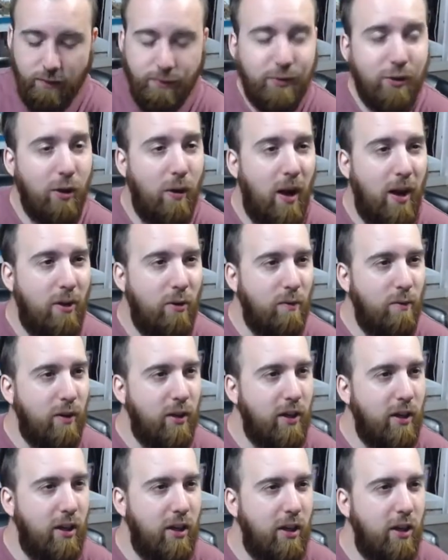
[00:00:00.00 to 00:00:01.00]
so I don't
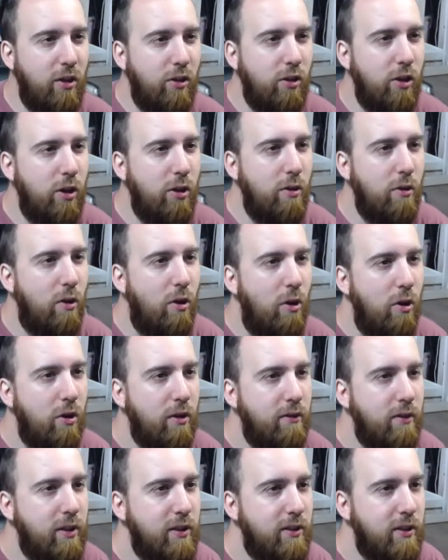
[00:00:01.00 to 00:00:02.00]
really know all
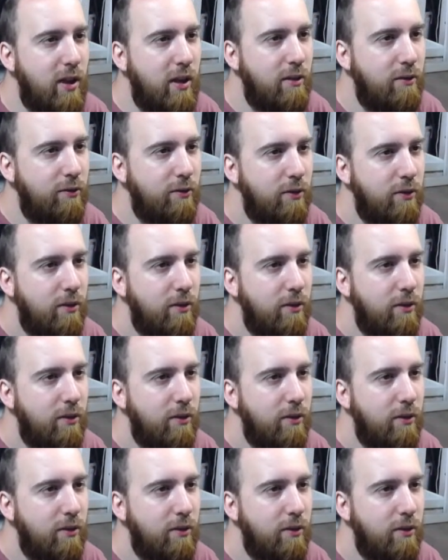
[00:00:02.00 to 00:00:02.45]
of its stuff.